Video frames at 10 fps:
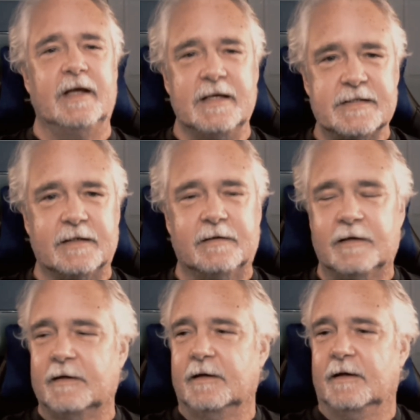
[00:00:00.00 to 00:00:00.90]
isn't
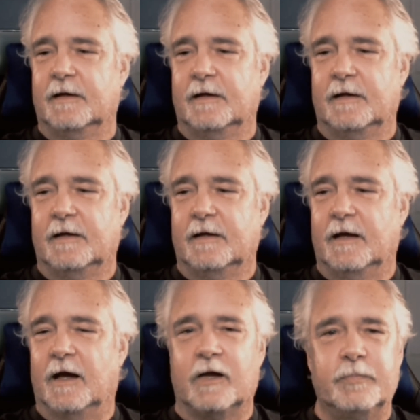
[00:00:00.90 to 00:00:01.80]

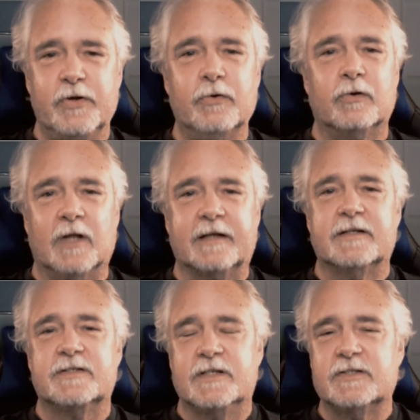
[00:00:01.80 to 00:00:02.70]
a computer-like
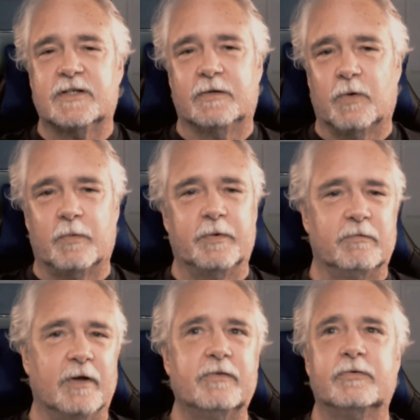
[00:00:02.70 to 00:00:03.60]
decision where we run